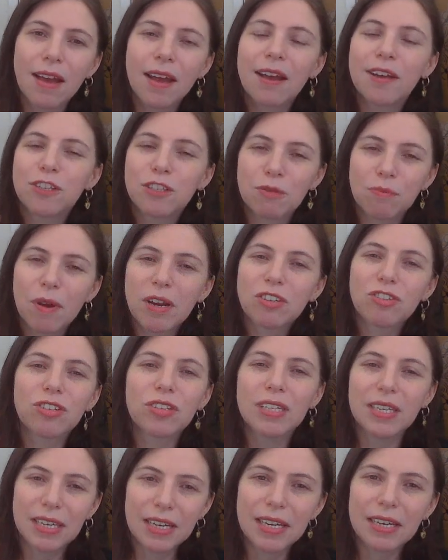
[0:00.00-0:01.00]

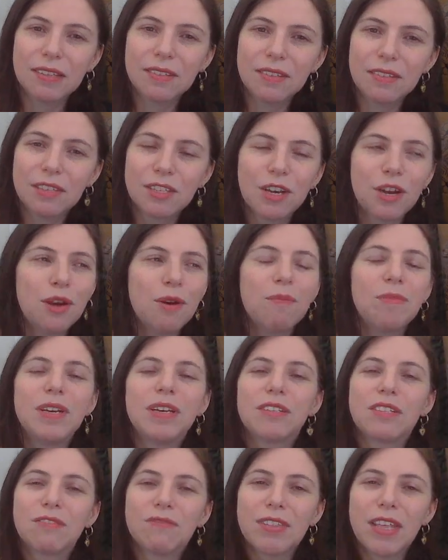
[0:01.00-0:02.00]
especially kids,
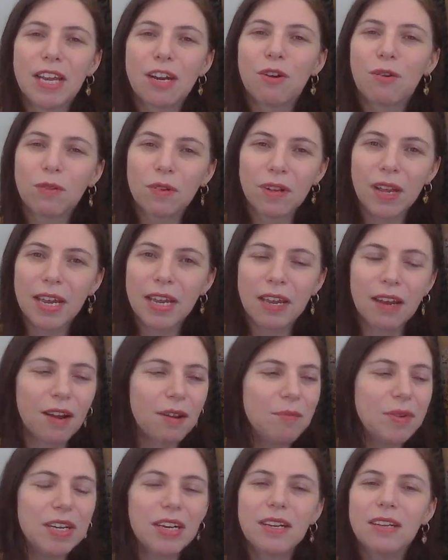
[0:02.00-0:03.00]
because if they don't
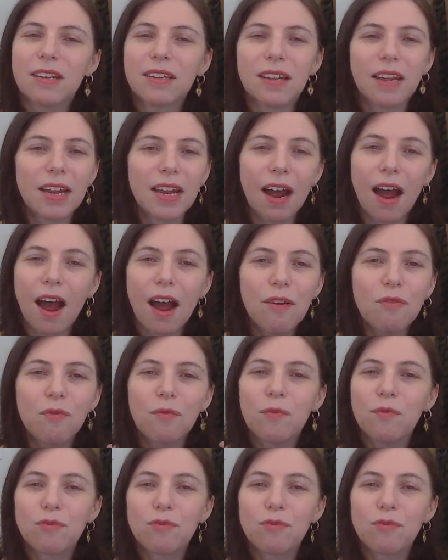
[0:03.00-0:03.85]
I've